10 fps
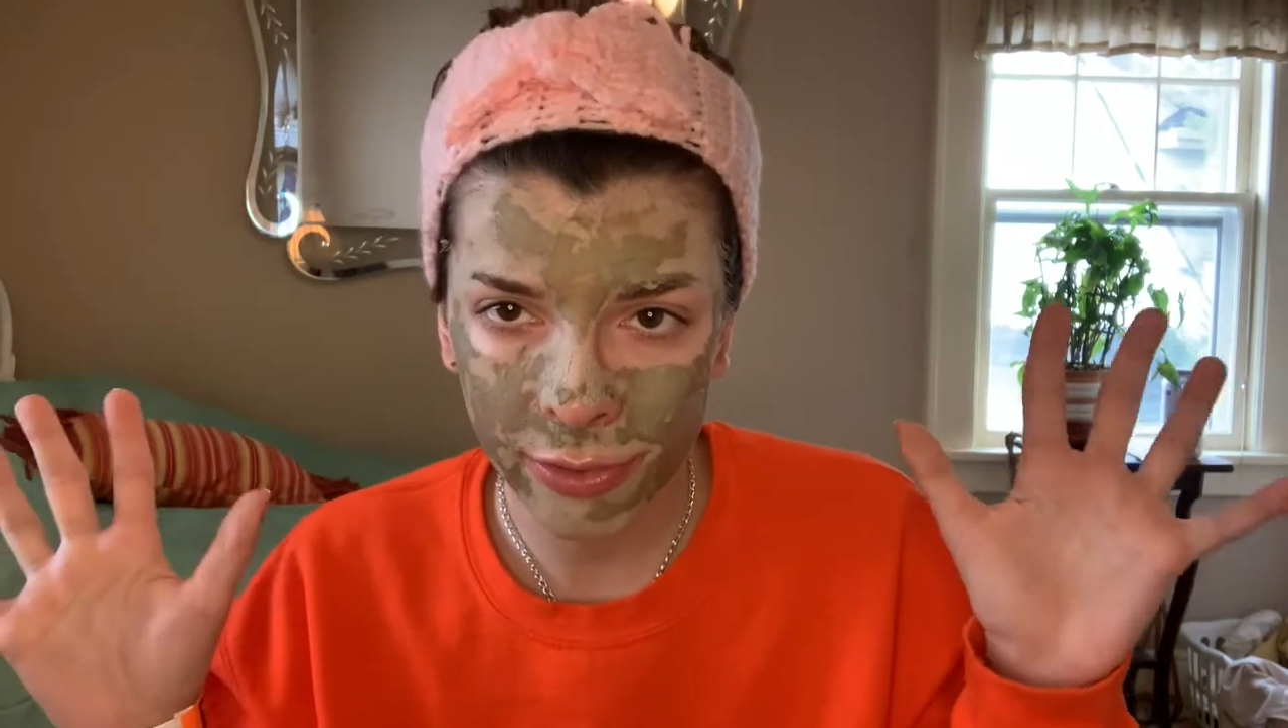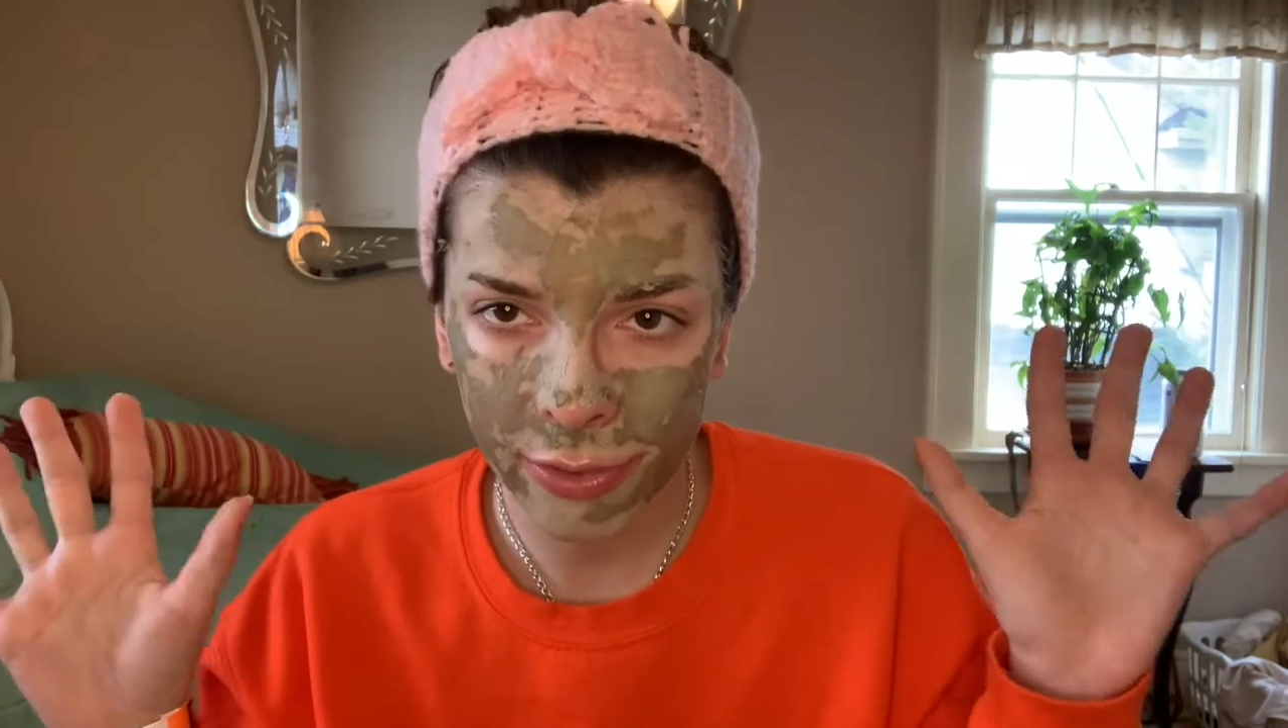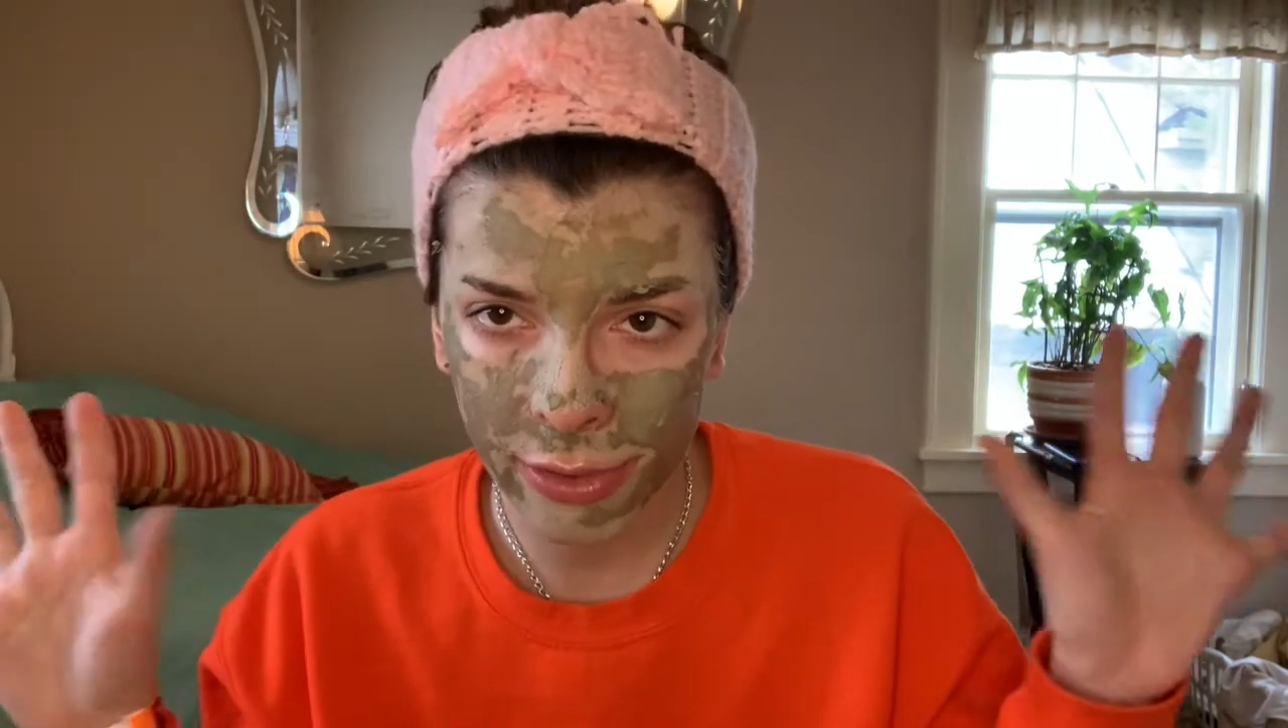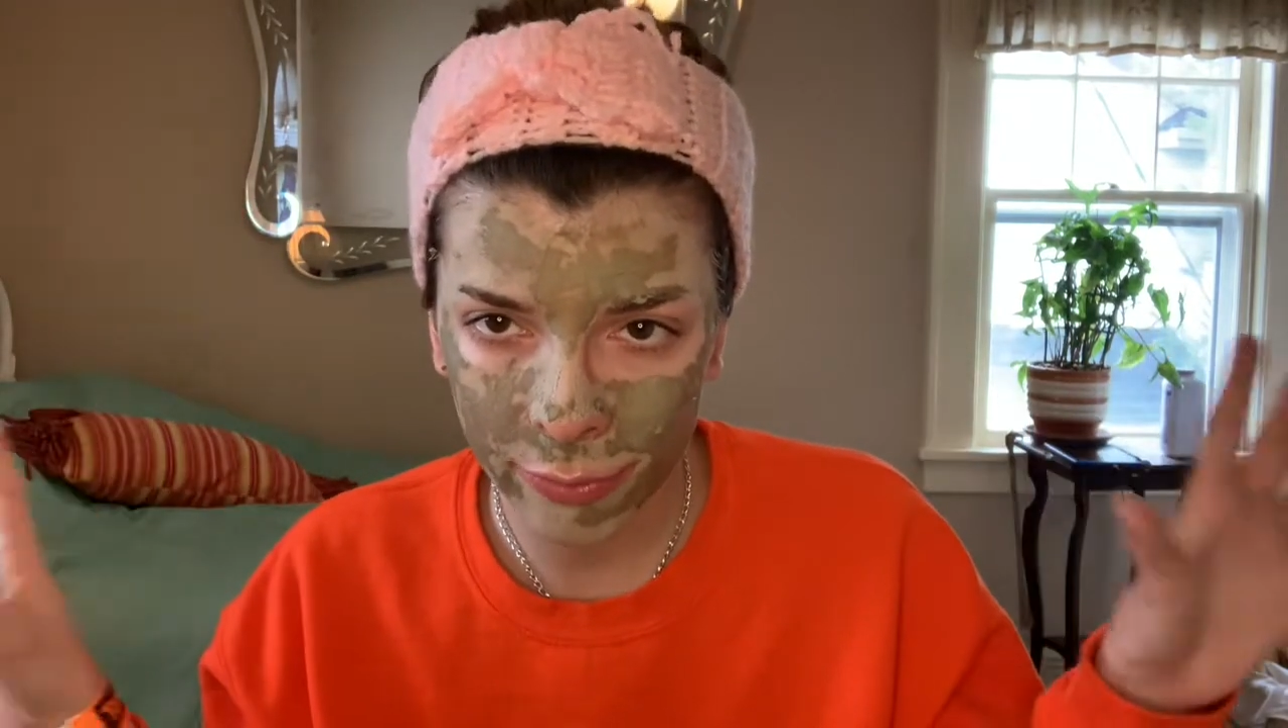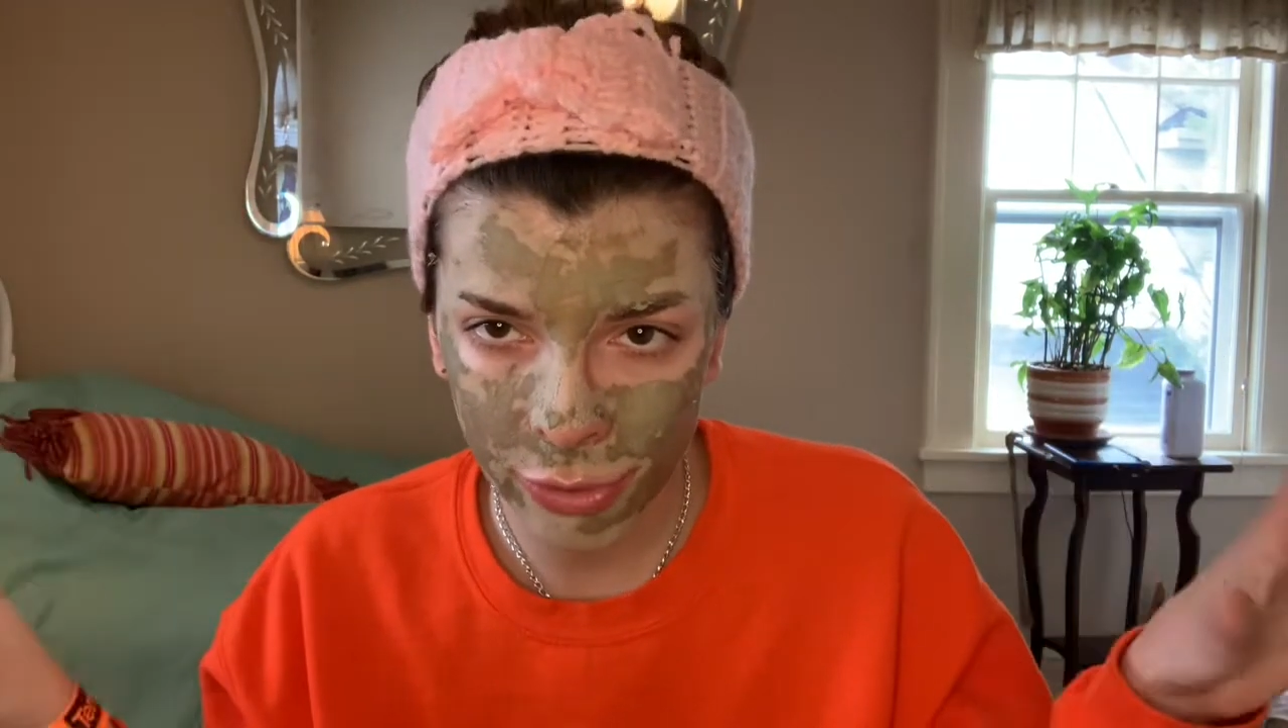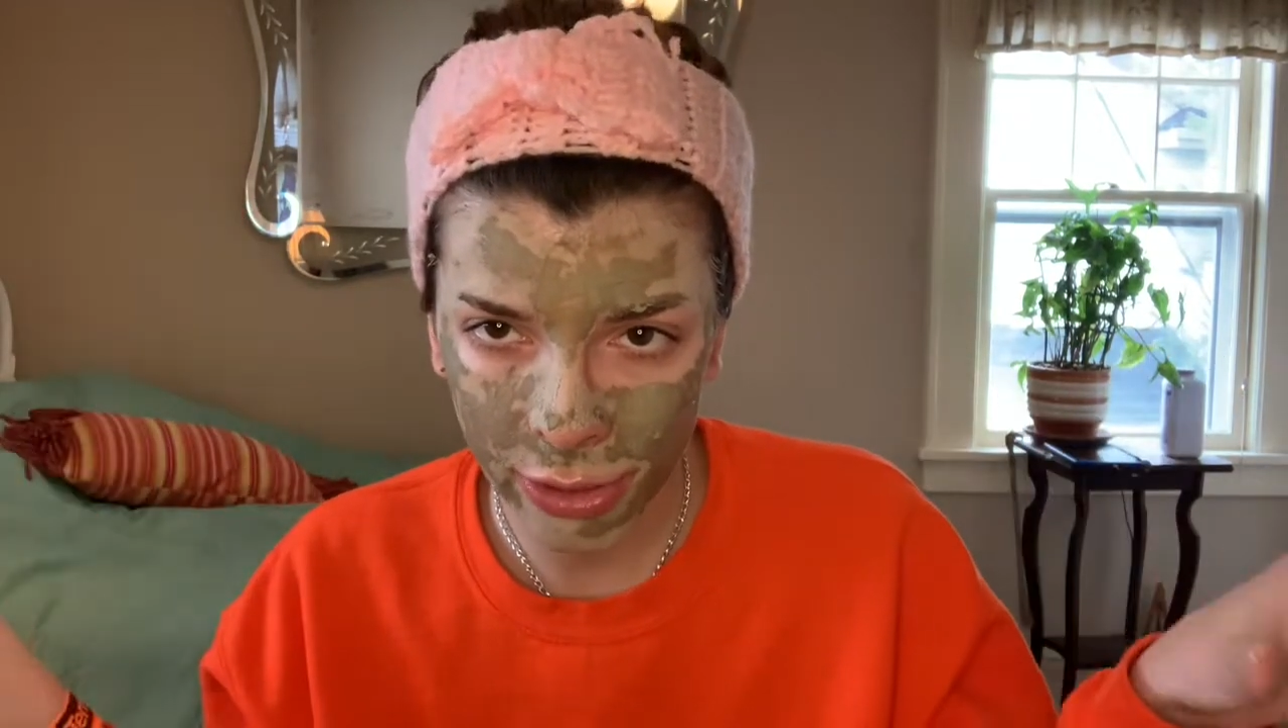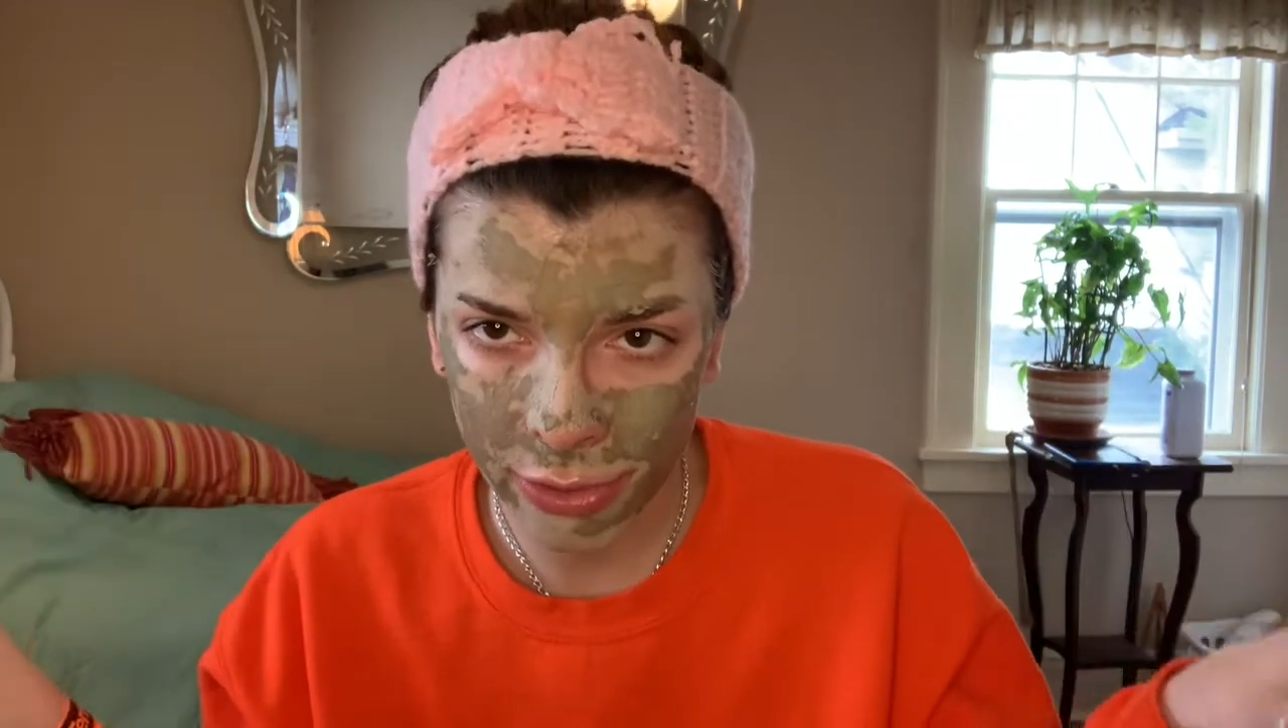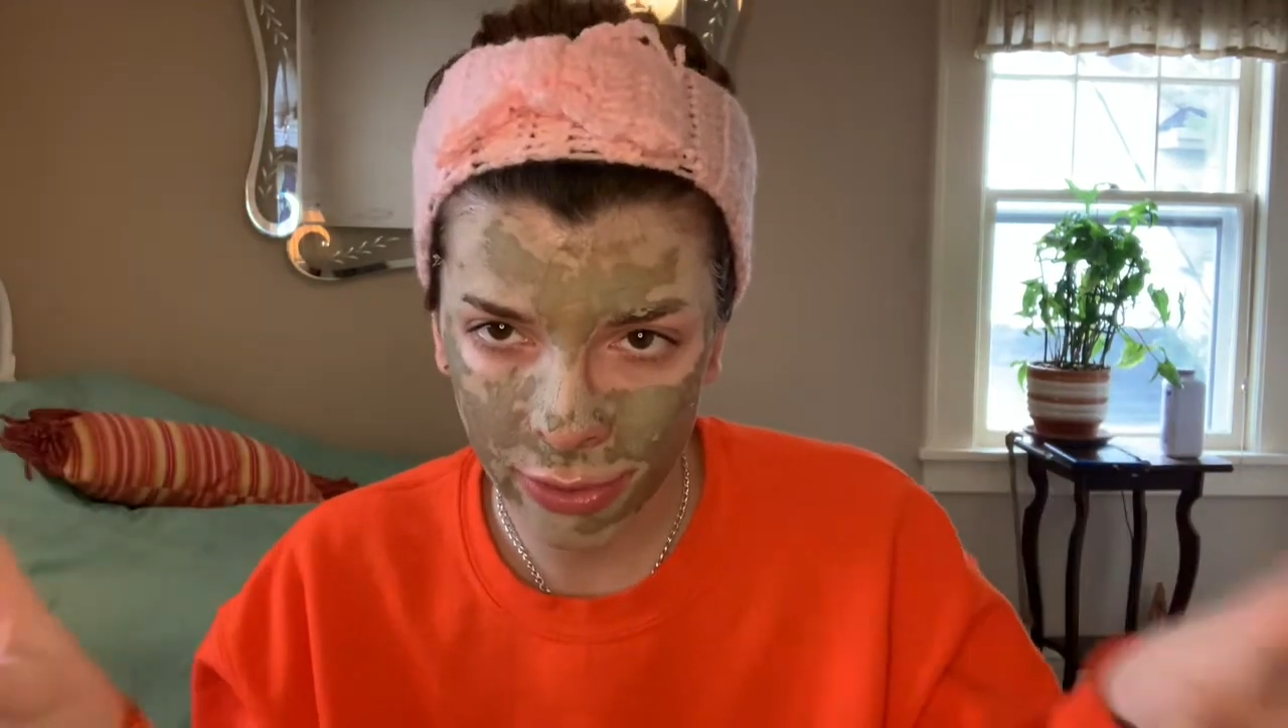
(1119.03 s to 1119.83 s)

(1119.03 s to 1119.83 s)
subjects